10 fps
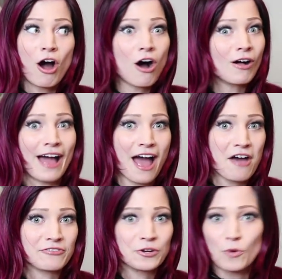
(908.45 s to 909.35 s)
all
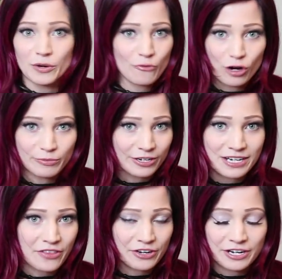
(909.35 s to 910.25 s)
have in one form or
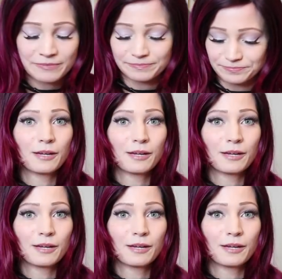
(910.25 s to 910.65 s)
another.